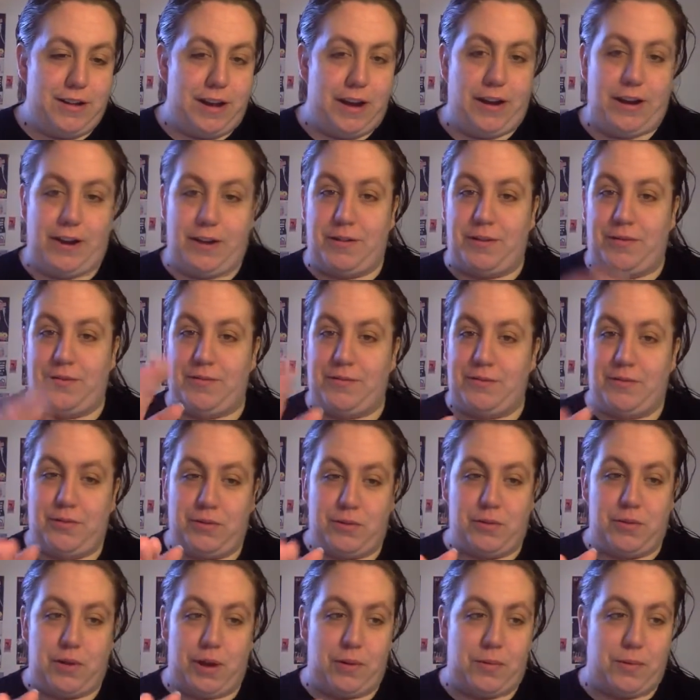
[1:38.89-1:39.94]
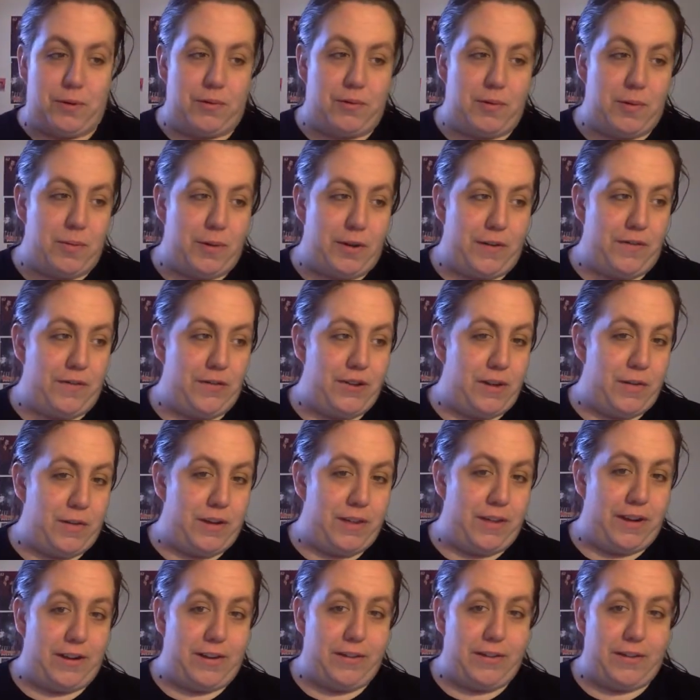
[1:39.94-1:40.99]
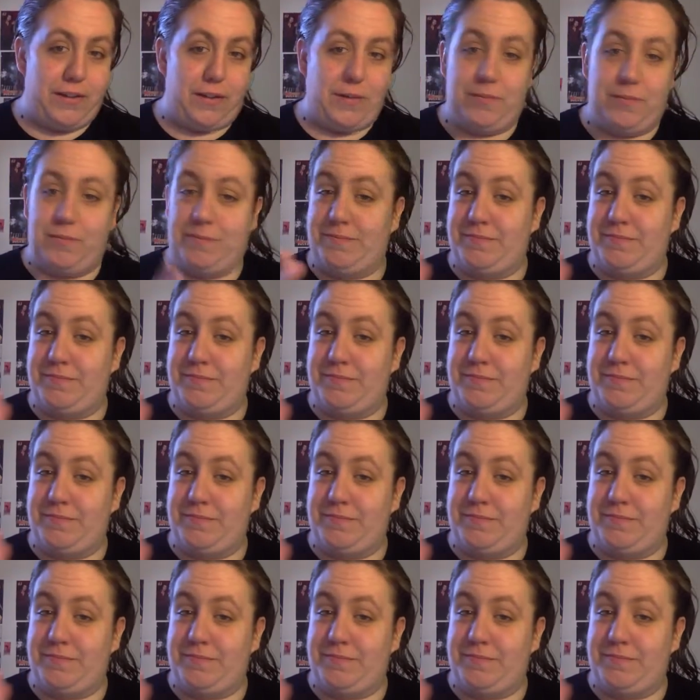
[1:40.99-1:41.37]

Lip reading: I didn't quite want to rip off Joey there, so.